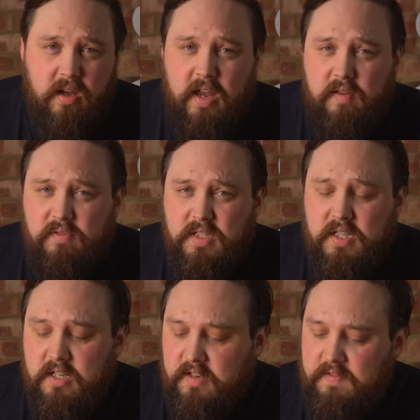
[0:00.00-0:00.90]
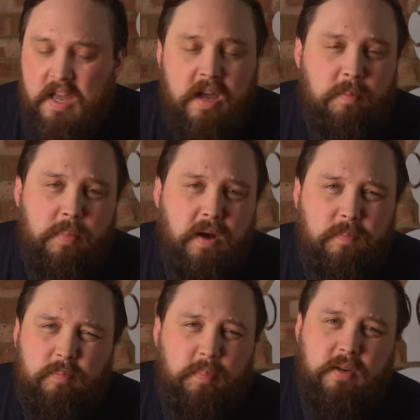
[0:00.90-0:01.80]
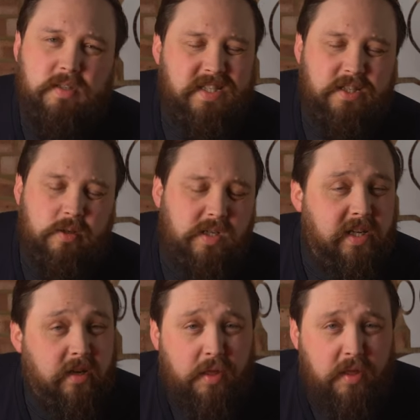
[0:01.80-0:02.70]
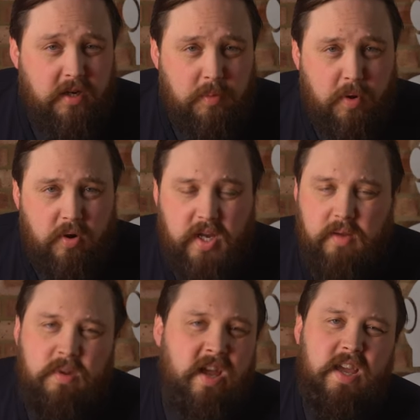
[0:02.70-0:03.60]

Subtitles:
every dive, but because it's usually in a thigh pocket,